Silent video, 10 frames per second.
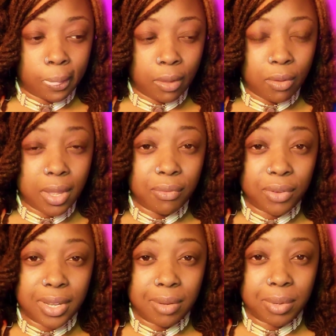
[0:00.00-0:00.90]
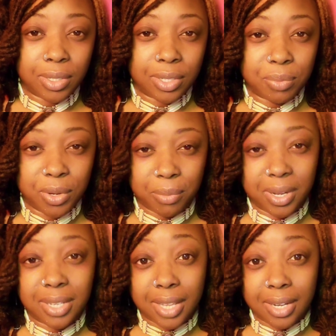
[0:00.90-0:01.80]
You can't forget about your spirit,
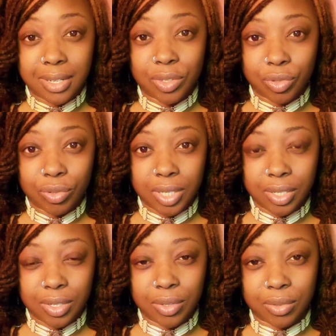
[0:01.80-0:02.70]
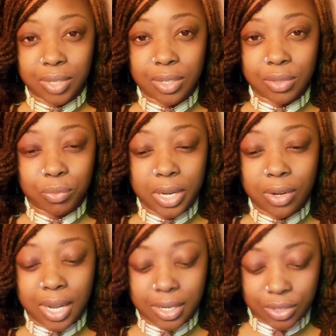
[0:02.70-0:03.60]
because that is truly you. We are
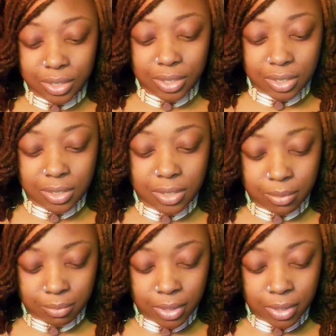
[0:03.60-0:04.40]
not just this